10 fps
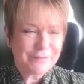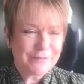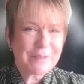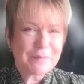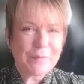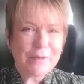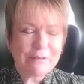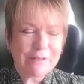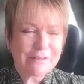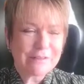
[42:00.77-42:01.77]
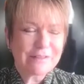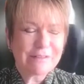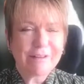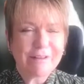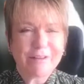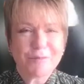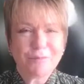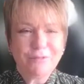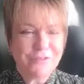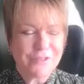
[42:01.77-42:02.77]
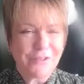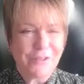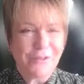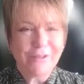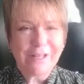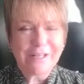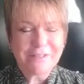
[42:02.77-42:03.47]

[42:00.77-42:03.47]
of experience, protocol,